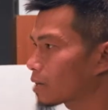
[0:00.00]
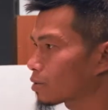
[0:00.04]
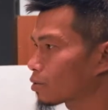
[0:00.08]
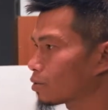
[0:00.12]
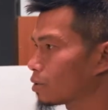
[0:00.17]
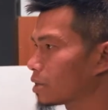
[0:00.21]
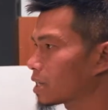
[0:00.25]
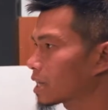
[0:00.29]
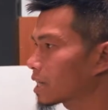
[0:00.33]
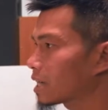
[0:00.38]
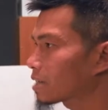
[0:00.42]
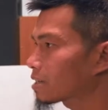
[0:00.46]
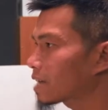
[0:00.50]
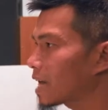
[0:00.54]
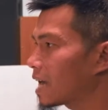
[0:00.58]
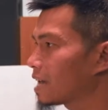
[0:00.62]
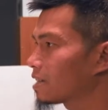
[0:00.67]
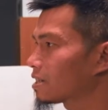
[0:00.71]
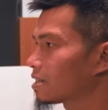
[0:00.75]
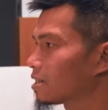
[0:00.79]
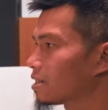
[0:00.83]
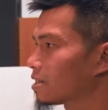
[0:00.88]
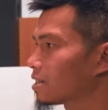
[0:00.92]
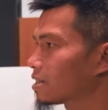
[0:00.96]
So you click
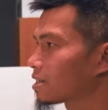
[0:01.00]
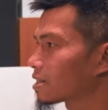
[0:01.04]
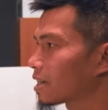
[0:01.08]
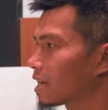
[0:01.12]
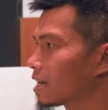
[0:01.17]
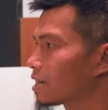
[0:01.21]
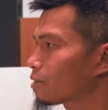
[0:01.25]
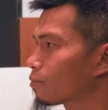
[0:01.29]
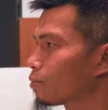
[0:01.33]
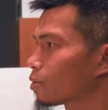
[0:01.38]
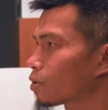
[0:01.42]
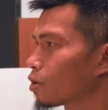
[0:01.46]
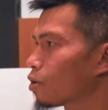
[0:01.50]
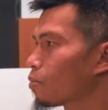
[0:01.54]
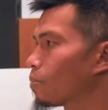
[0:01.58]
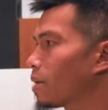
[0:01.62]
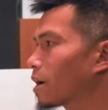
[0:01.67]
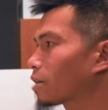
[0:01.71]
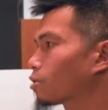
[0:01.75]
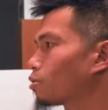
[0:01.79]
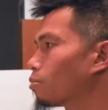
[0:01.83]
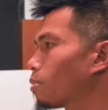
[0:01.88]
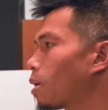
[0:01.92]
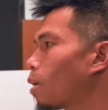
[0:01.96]
enter this link, we'll go
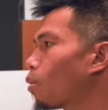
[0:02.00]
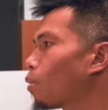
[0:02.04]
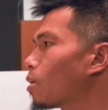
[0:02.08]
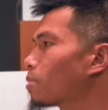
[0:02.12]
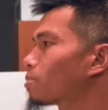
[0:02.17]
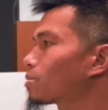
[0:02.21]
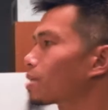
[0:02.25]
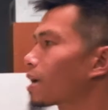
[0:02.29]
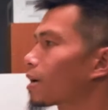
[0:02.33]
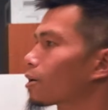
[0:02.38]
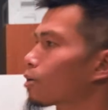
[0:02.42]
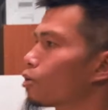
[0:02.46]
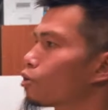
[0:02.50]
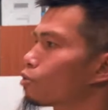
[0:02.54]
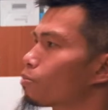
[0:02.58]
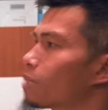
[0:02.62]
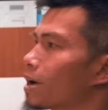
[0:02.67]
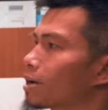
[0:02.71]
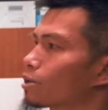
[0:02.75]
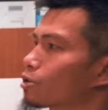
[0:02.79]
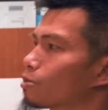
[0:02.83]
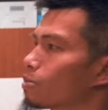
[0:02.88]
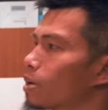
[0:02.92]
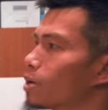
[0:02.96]
back to my website, go
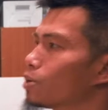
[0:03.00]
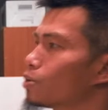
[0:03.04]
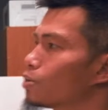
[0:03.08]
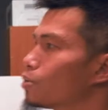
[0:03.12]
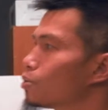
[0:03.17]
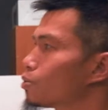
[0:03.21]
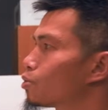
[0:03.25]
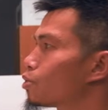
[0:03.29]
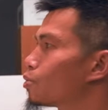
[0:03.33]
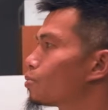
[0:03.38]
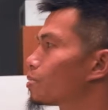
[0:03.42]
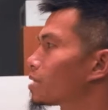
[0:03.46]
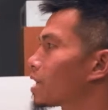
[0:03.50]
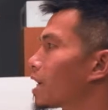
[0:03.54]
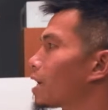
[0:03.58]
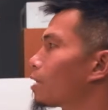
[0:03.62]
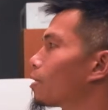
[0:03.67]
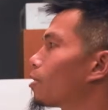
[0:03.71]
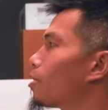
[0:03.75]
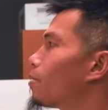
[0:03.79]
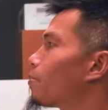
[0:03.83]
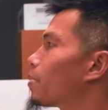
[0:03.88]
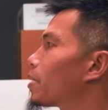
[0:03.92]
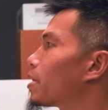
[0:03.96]
back to my YouTube
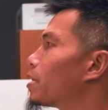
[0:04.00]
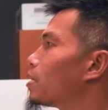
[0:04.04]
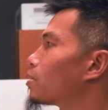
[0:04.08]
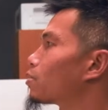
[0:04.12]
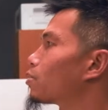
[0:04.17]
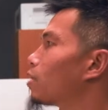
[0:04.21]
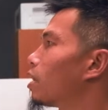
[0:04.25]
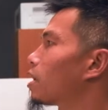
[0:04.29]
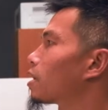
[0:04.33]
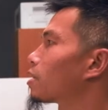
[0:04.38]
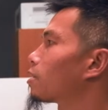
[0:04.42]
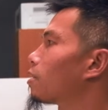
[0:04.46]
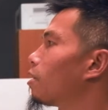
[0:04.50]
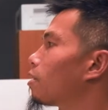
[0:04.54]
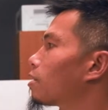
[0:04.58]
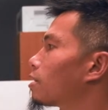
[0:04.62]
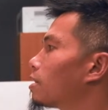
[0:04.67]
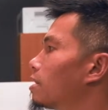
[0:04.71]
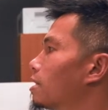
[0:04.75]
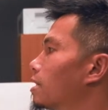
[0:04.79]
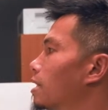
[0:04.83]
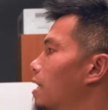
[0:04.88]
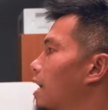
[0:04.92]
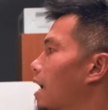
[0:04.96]
channel. So I
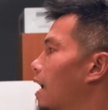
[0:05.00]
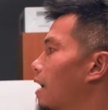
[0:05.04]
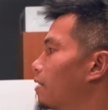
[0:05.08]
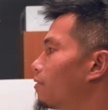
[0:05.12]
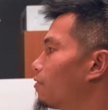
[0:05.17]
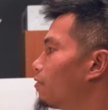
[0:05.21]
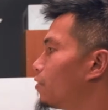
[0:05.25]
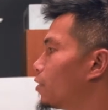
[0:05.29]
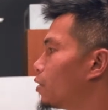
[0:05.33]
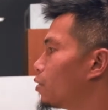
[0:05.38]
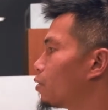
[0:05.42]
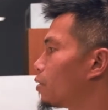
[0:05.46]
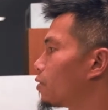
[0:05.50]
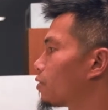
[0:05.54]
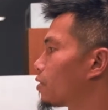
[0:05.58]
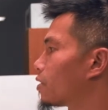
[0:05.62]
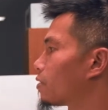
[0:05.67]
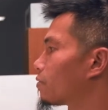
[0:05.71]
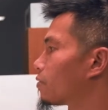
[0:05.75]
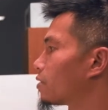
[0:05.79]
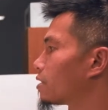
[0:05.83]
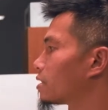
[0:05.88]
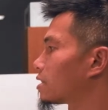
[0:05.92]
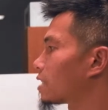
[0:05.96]
got a few of
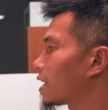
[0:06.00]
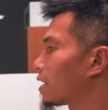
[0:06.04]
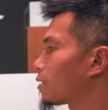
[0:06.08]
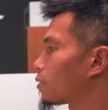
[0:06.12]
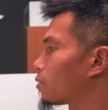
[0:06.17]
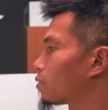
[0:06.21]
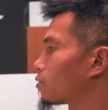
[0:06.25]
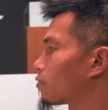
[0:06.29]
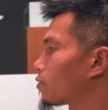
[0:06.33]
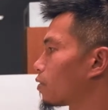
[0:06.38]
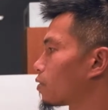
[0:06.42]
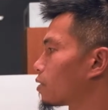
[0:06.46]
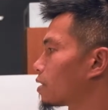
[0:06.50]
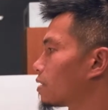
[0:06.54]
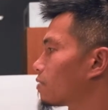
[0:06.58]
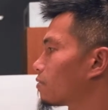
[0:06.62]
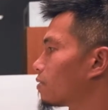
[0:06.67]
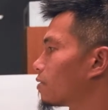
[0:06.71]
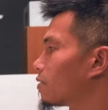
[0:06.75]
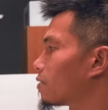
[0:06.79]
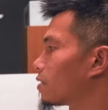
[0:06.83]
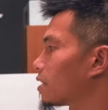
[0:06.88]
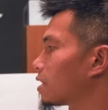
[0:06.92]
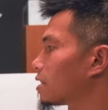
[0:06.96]
different channels for
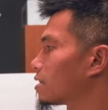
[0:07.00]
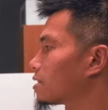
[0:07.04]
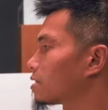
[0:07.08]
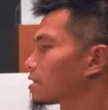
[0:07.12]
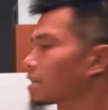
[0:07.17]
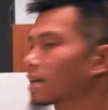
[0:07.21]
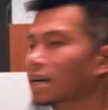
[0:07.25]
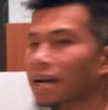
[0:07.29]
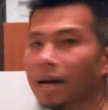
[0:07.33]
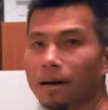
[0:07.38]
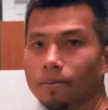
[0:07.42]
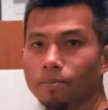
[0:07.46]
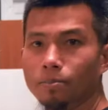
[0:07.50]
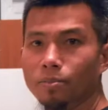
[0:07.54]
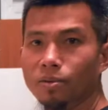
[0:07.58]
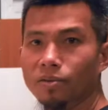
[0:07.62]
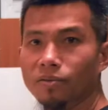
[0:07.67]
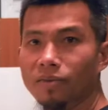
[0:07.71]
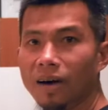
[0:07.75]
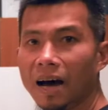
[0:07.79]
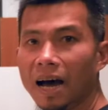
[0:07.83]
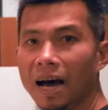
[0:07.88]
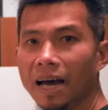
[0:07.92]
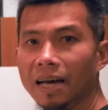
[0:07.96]
different things that I
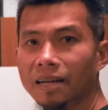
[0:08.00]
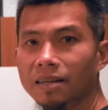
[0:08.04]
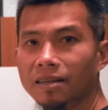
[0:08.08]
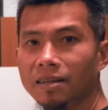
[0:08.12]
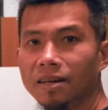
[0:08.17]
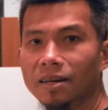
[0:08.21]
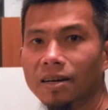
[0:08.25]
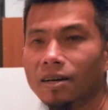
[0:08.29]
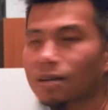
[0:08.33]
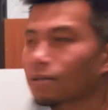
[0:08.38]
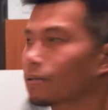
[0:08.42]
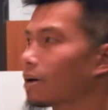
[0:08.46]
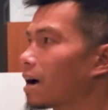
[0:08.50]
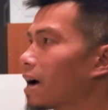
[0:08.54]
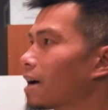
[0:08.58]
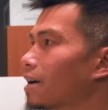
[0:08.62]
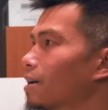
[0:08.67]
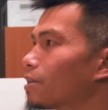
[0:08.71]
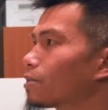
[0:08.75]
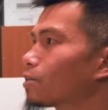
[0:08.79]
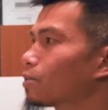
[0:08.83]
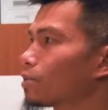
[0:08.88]
provide, right?